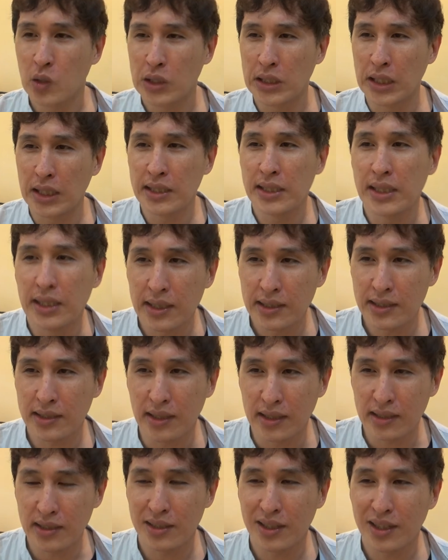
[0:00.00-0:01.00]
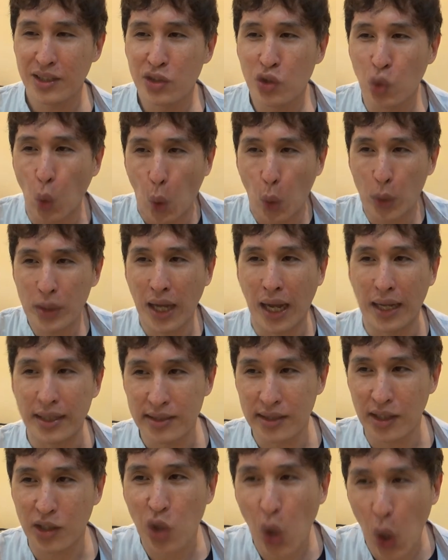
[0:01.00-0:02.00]
The nurses don't
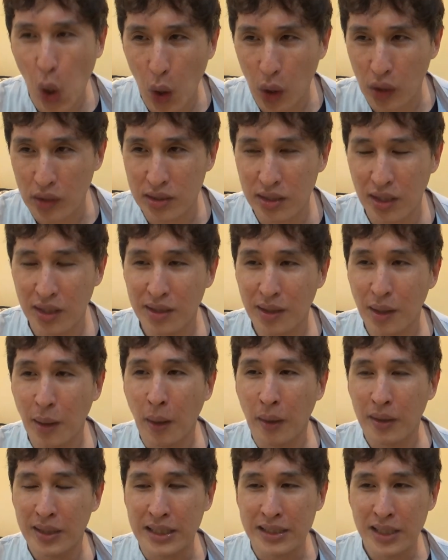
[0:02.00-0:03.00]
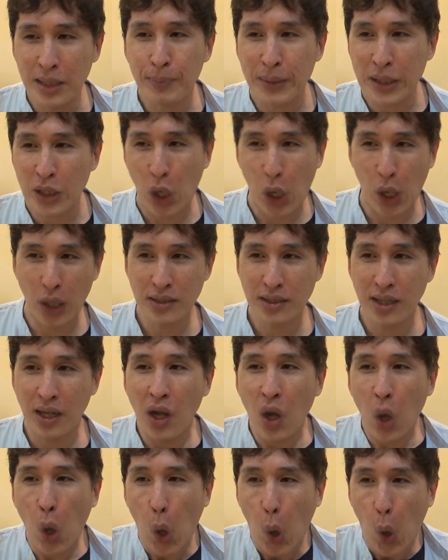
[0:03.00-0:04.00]
answer calls. Is it because
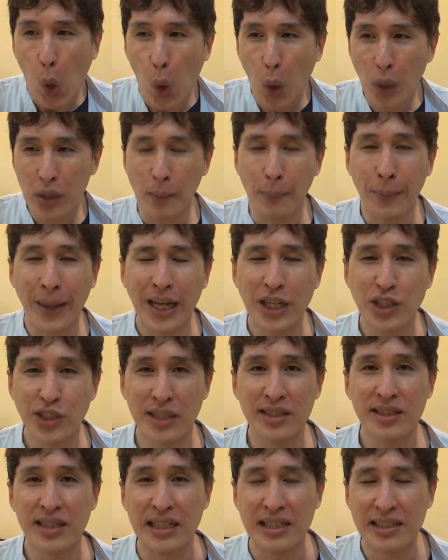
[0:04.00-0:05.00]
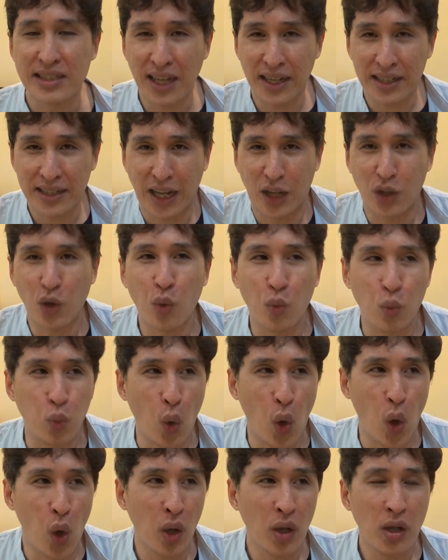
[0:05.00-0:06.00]
all the patients inside cannot
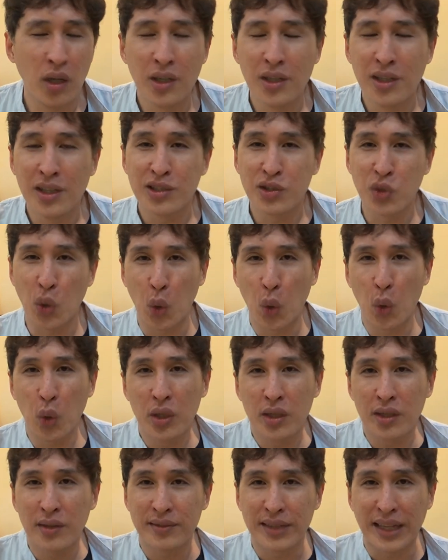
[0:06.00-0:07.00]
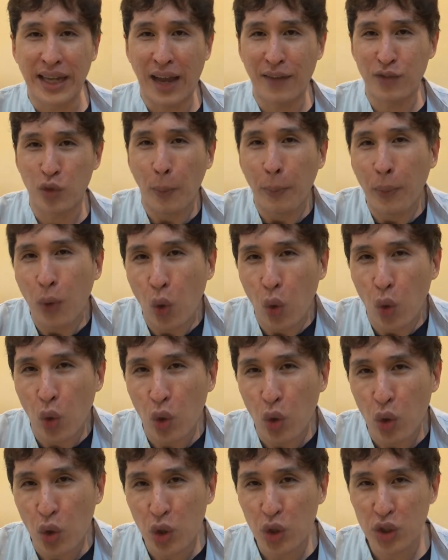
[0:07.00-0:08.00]
walk, so they have to
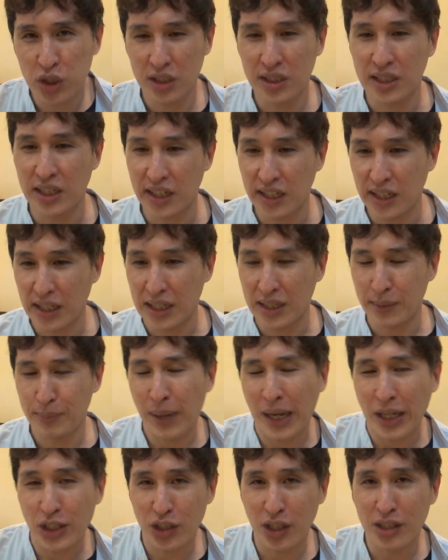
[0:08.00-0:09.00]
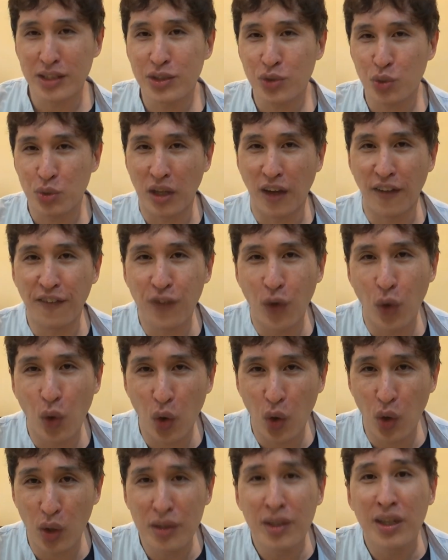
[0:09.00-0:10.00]
push the patients to the
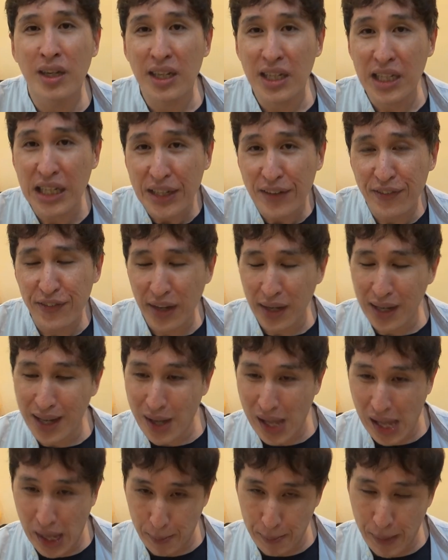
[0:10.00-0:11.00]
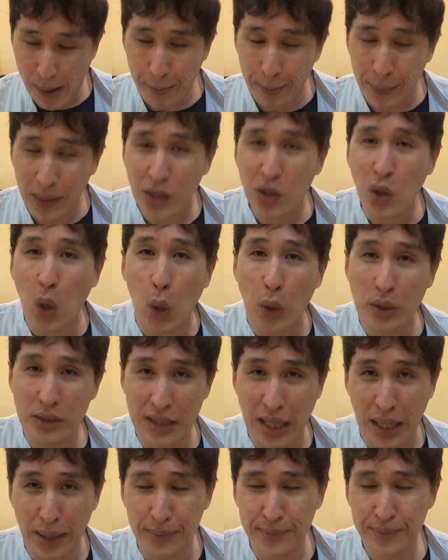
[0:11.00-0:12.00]
phone if a member calls
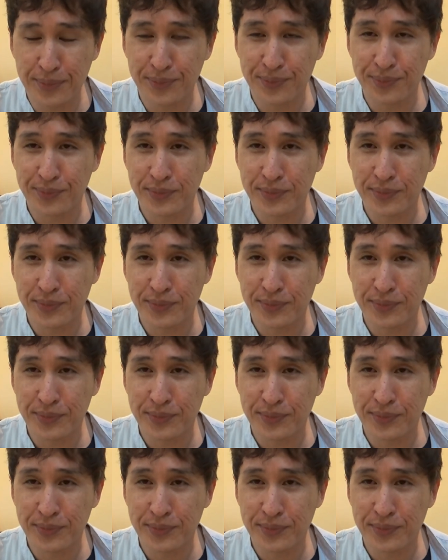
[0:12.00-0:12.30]
them